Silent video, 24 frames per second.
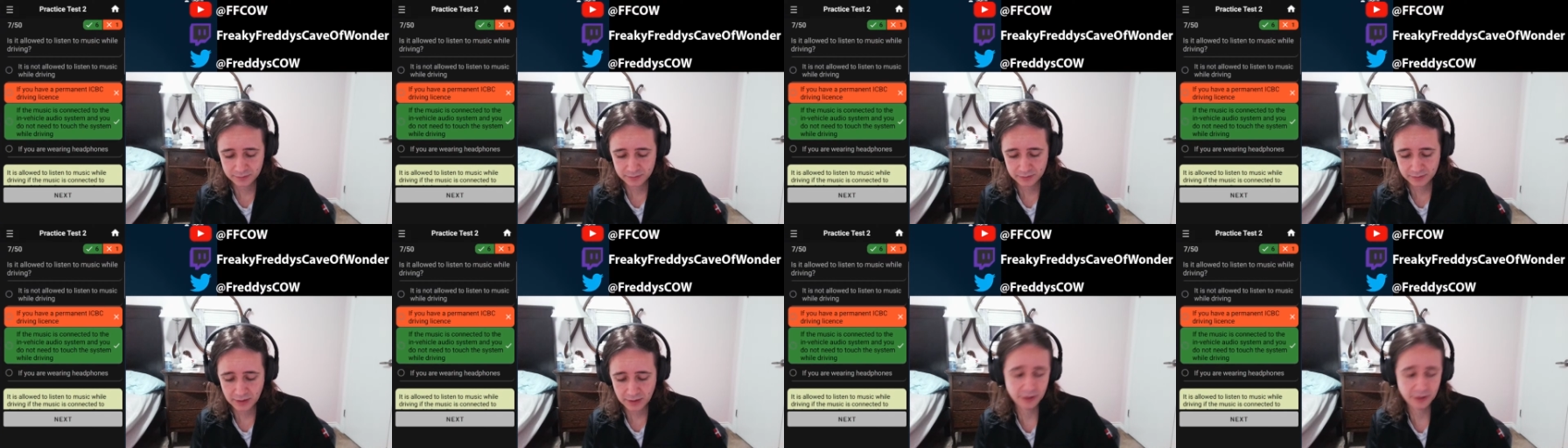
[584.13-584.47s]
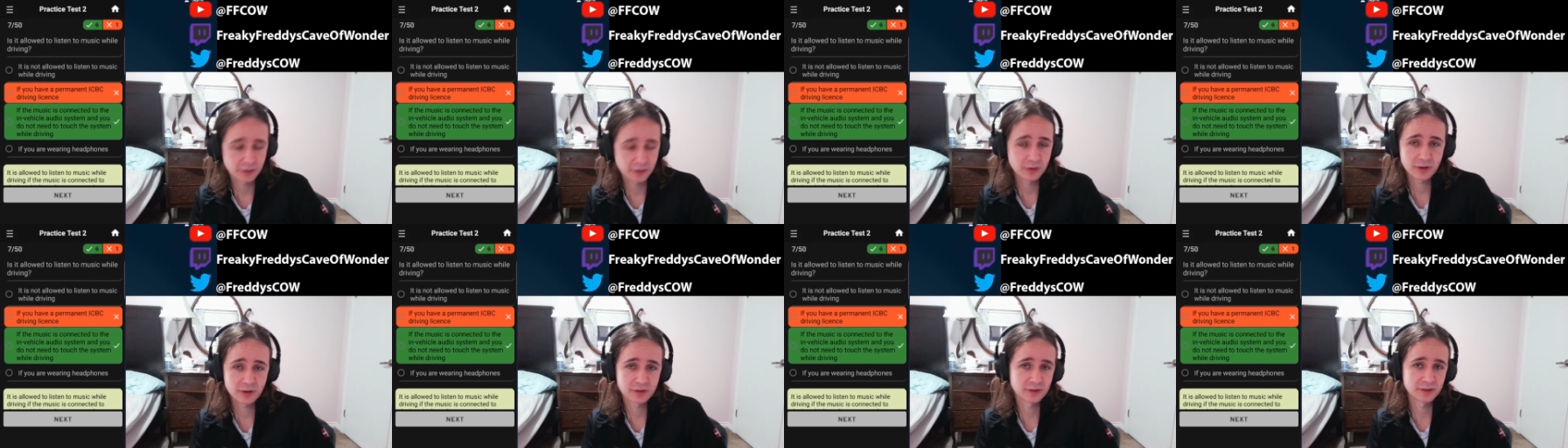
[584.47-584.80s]
I do
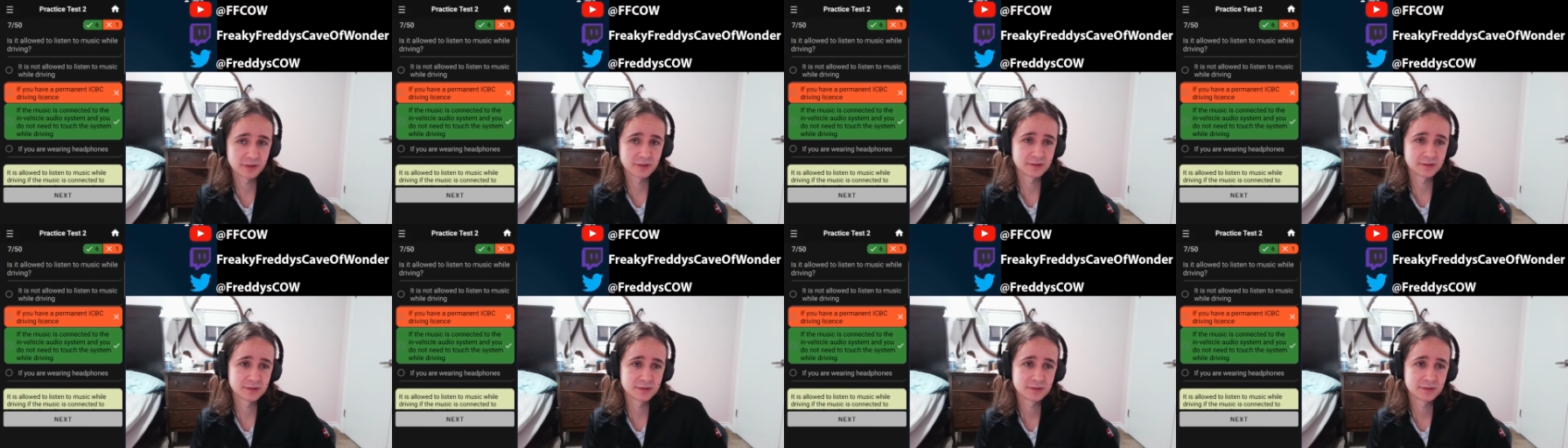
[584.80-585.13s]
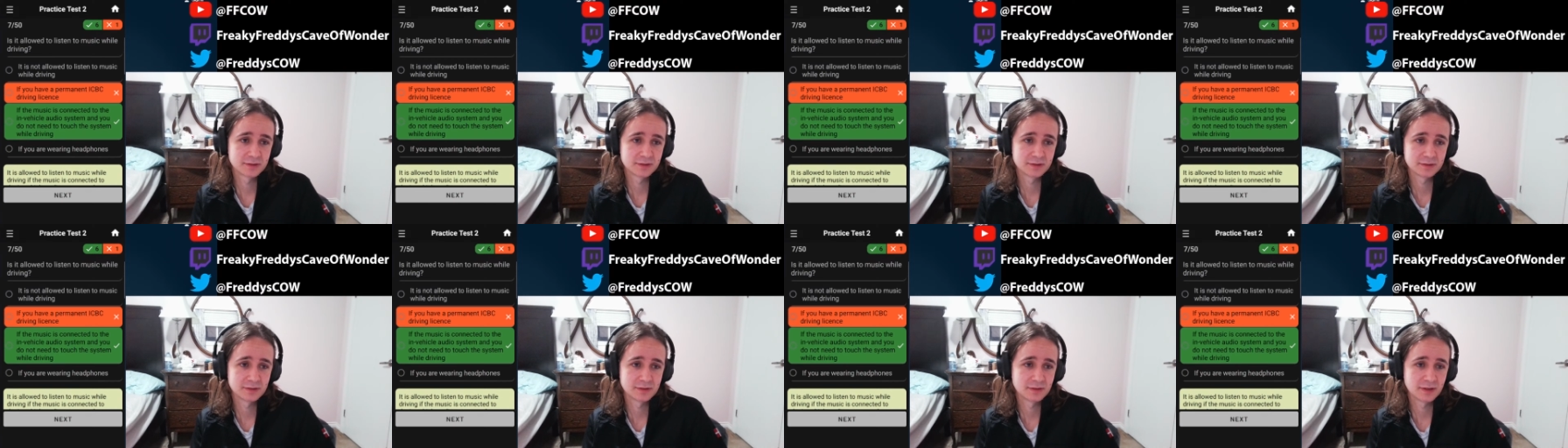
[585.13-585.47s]
not know.
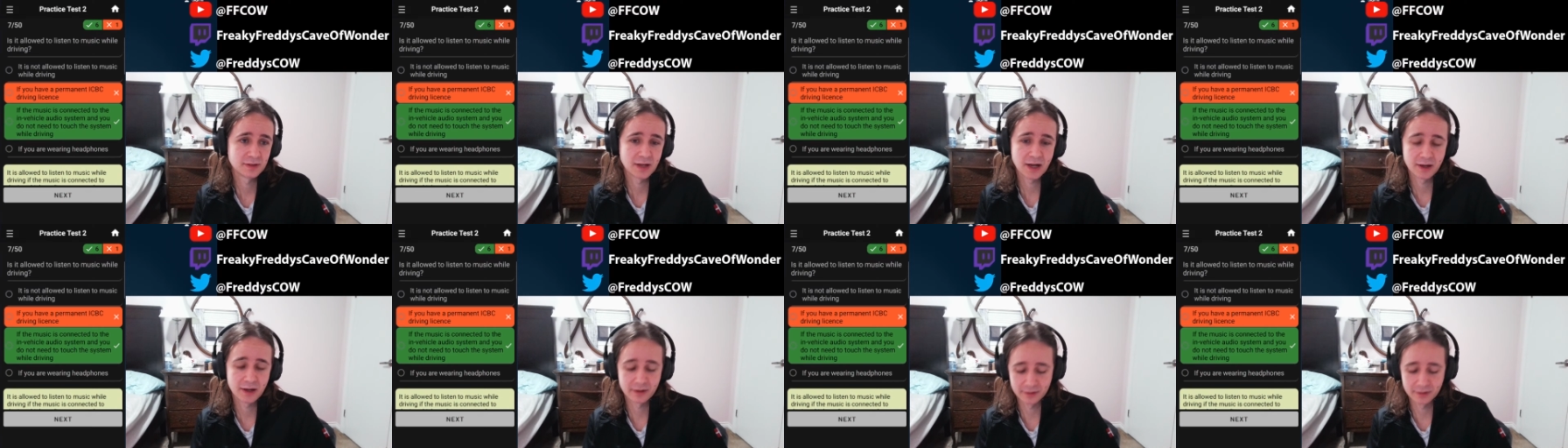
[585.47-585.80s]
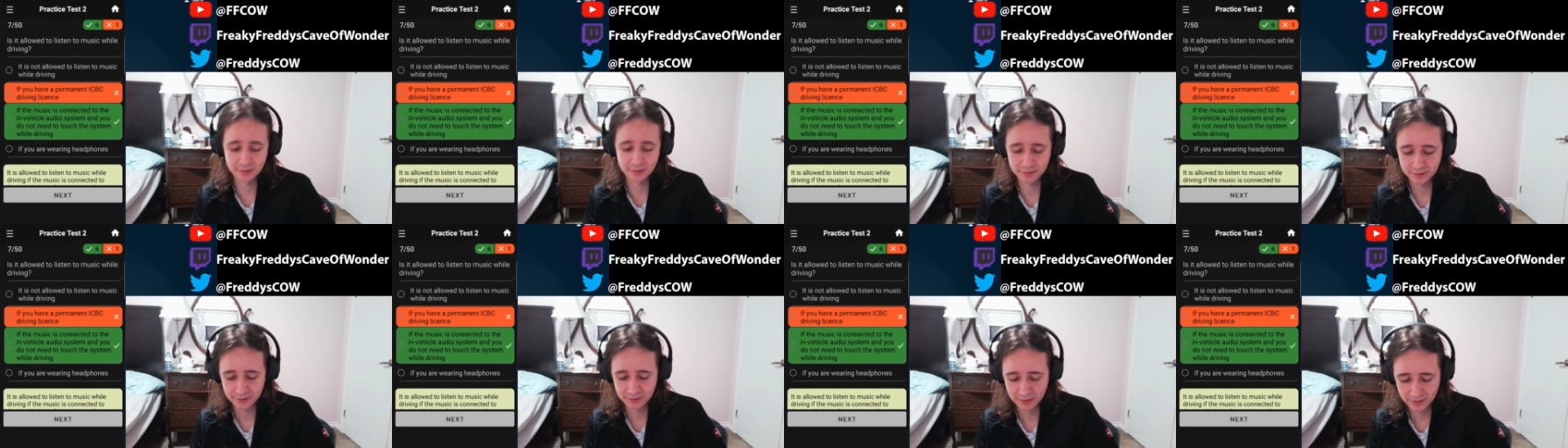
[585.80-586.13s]
I don't know.
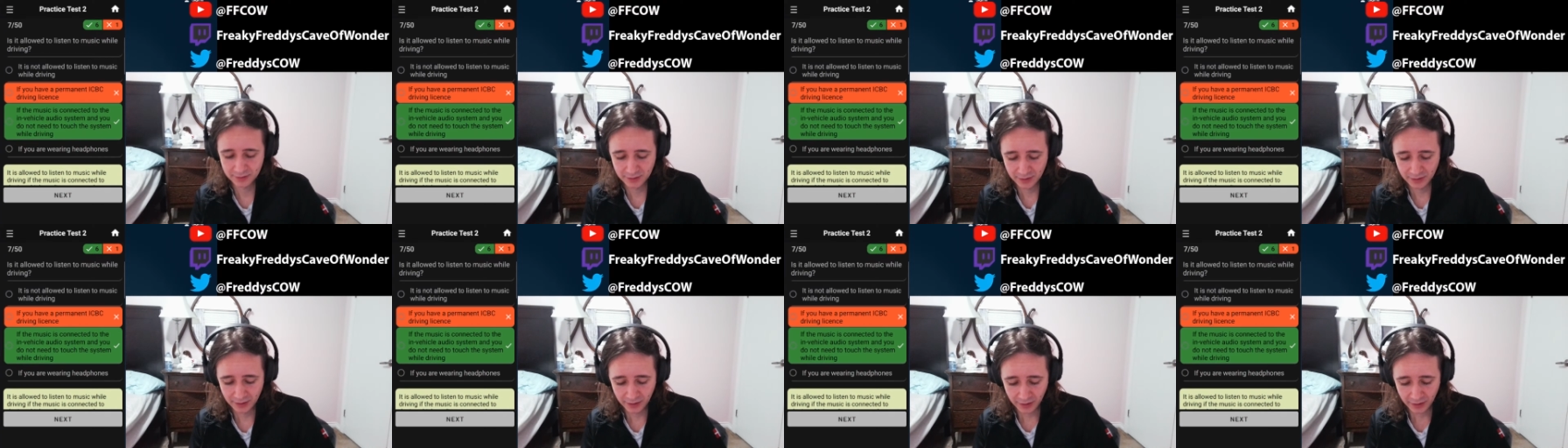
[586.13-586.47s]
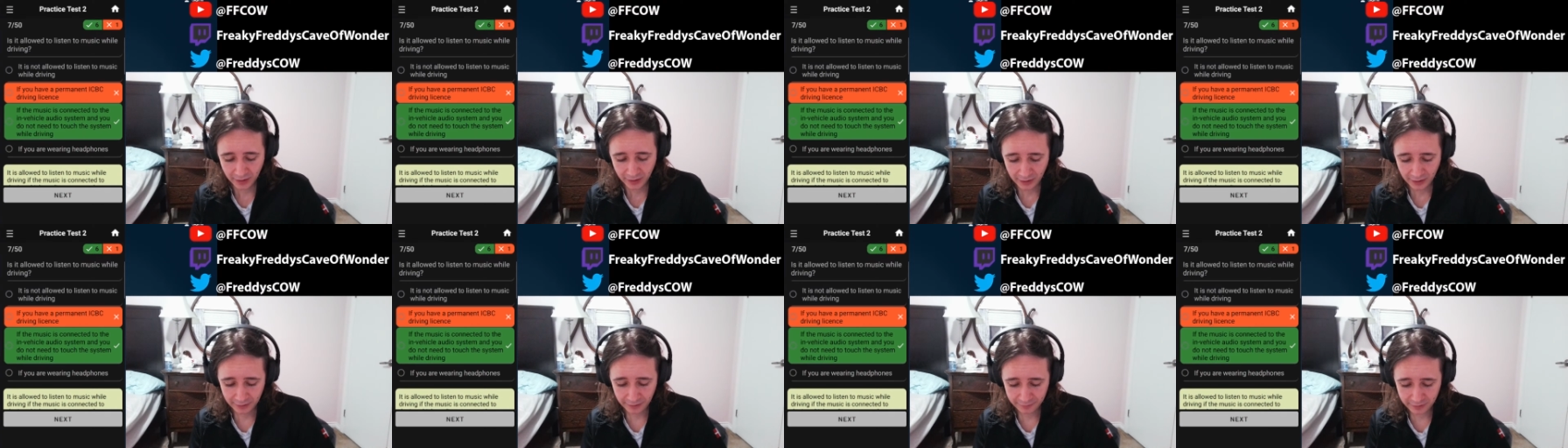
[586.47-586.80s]

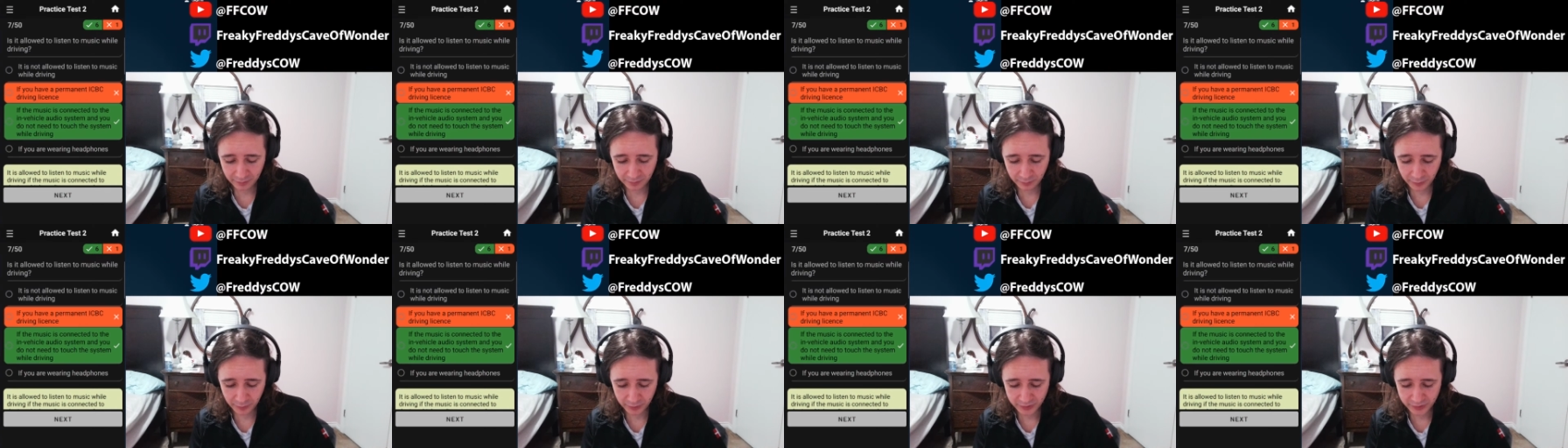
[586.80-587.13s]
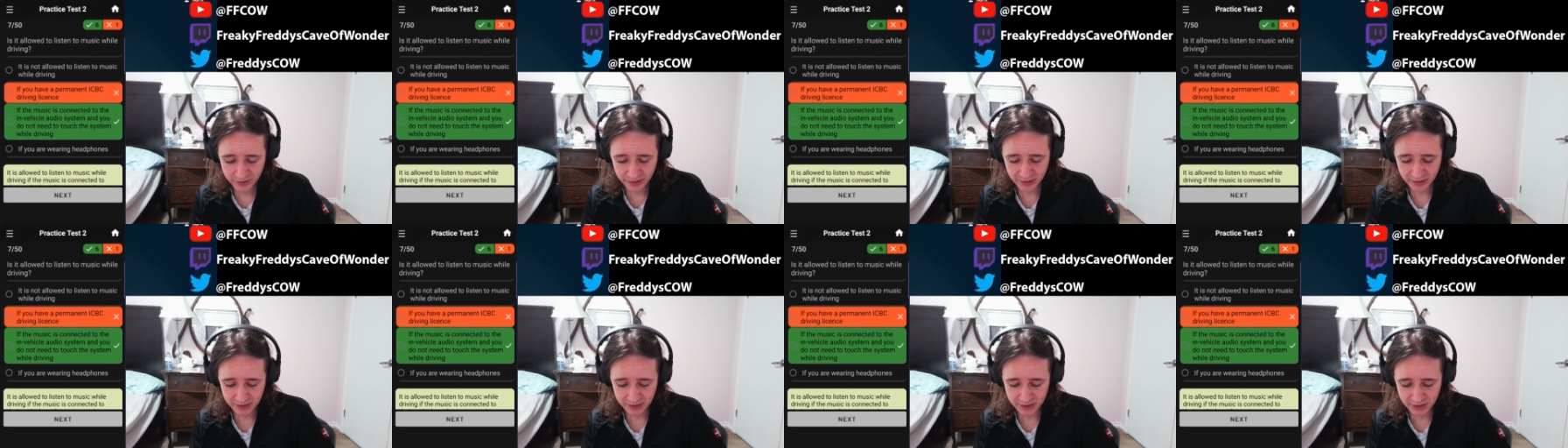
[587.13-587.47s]
If the
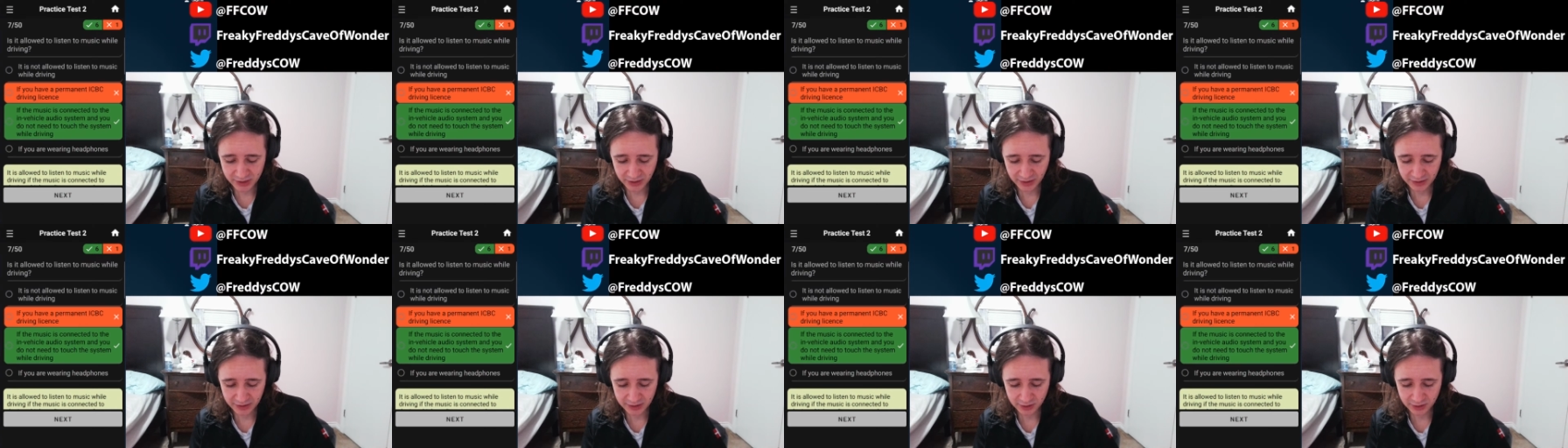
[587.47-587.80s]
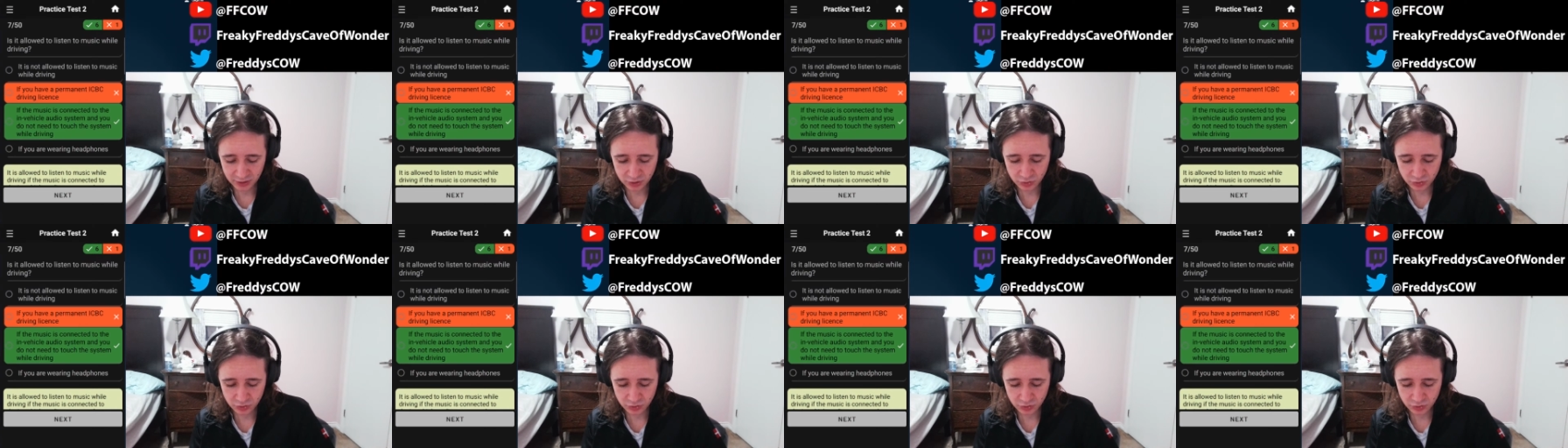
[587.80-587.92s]
music is connected